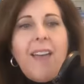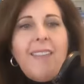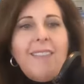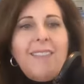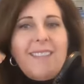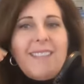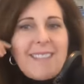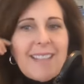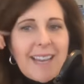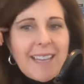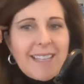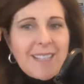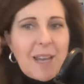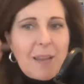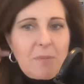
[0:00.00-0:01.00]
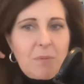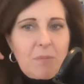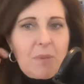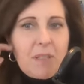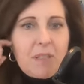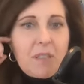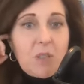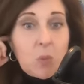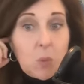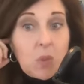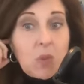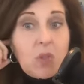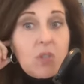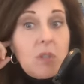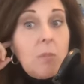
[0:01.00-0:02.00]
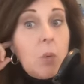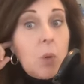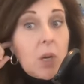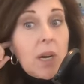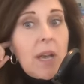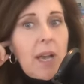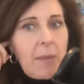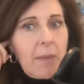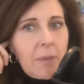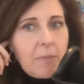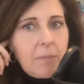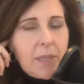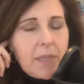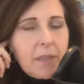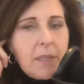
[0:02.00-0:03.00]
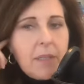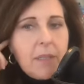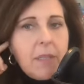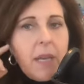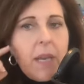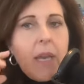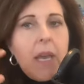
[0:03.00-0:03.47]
The second type of business, which is the more common business,